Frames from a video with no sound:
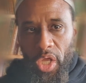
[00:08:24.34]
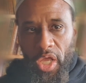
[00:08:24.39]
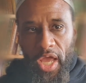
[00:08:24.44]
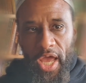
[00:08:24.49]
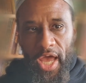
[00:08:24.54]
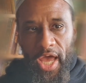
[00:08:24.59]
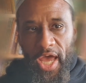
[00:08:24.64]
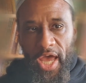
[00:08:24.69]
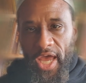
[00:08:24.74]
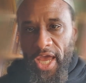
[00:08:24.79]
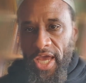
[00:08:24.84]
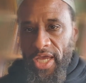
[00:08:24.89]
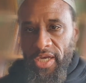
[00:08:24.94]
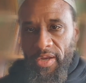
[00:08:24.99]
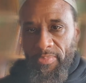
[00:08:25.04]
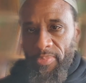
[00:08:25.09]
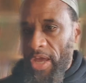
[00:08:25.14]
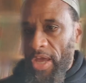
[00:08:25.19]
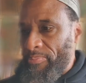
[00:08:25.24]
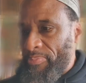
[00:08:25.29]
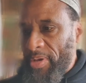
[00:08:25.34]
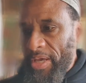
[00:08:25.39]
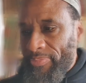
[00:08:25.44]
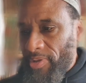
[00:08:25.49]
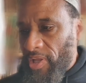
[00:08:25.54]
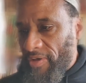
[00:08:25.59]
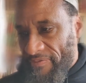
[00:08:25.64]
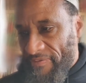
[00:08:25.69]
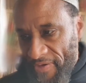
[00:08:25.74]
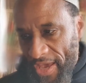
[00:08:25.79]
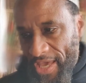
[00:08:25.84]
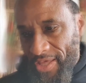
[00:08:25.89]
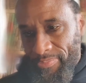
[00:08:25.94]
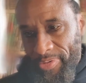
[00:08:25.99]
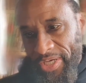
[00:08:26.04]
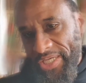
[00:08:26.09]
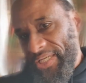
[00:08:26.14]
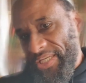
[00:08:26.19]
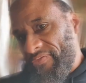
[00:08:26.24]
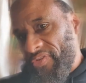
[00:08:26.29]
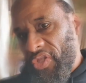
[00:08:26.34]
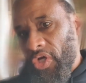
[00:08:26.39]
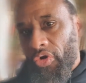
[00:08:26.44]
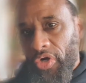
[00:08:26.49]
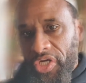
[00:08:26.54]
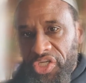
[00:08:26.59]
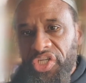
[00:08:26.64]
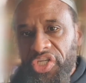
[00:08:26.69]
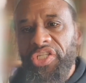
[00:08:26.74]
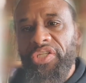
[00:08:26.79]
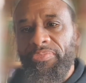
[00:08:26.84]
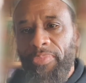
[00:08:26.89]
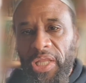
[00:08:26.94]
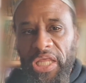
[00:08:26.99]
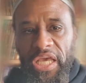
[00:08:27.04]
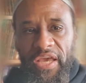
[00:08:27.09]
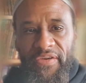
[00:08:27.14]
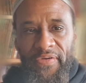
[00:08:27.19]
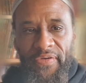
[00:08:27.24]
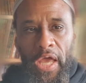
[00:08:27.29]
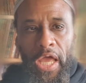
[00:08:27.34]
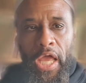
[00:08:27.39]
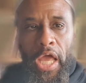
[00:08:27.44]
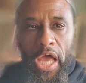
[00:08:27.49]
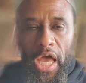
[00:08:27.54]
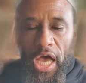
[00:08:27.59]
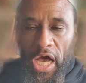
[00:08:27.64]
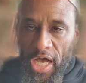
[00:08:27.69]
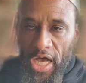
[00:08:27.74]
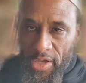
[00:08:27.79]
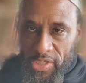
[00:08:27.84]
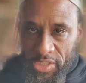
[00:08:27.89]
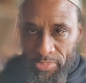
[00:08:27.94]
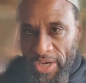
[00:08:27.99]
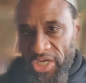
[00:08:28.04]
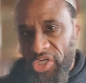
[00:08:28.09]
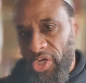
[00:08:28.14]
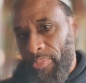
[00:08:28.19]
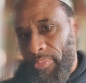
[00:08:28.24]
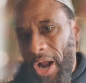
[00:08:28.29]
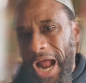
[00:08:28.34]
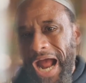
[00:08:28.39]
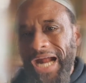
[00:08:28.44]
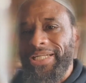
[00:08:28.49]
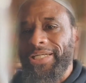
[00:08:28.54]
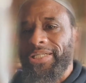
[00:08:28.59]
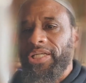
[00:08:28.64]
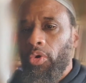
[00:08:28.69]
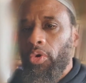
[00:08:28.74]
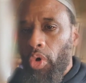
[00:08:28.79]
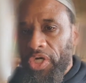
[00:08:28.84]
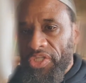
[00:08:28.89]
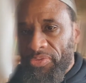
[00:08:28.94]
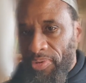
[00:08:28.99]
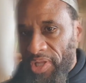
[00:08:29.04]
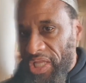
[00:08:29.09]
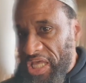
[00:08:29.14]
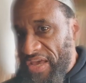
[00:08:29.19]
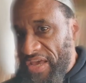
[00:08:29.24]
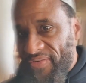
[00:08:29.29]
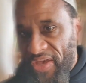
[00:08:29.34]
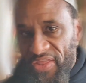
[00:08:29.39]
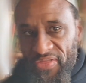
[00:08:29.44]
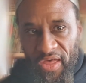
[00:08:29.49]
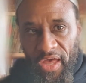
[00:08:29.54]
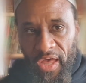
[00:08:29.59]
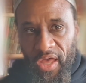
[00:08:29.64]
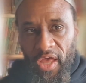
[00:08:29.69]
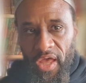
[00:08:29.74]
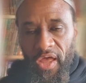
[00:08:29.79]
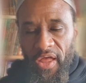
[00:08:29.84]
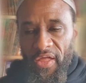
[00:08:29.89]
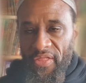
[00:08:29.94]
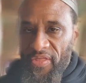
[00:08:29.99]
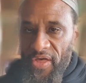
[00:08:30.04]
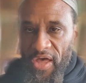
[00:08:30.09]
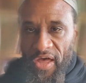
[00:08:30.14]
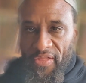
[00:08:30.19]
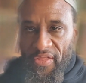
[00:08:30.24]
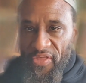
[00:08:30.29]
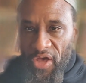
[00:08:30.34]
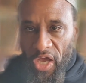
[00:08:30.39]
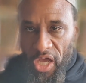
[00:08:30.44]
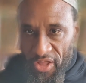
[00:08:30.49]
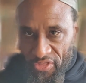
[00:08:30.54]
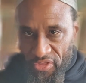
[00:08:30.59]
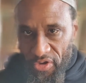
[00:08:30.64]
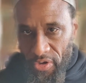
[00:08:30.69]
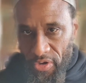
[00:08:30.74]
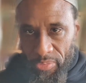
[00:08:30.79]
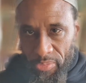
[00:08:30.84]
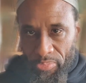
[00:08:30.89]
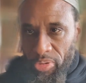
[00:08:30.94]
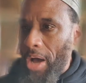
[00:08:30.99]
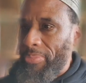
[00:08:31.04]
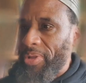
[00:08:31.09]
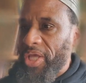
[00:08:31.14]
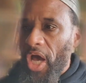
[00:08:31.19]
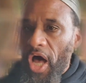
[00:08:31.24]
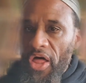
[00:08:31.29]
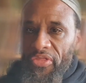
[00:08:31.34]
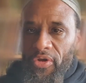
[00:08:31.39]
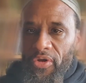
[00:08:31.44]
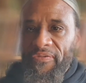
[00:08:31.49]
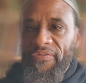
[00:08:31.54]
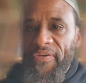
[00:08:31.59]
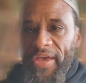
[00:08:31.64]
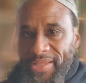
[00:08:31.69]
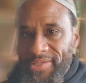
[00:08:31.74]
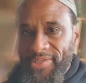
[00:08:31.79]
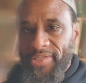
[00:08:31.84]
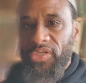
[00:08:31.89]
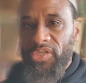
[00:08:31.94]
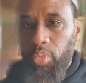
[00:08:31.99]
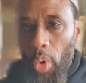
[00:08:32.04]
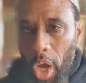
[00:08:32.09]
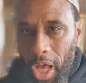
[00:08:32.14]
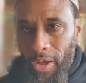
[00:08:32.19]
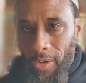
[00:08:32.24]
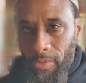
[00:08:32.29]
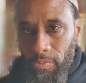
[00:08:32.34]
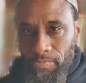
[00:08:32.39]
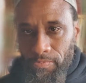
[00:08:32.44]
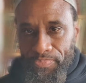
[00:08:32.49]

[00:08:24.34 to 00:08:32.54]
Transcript: and, and, people of faith, because even the Christians believe, uh, especially practicing ones, believe in the, the, the Qadr and probably other faiths as well.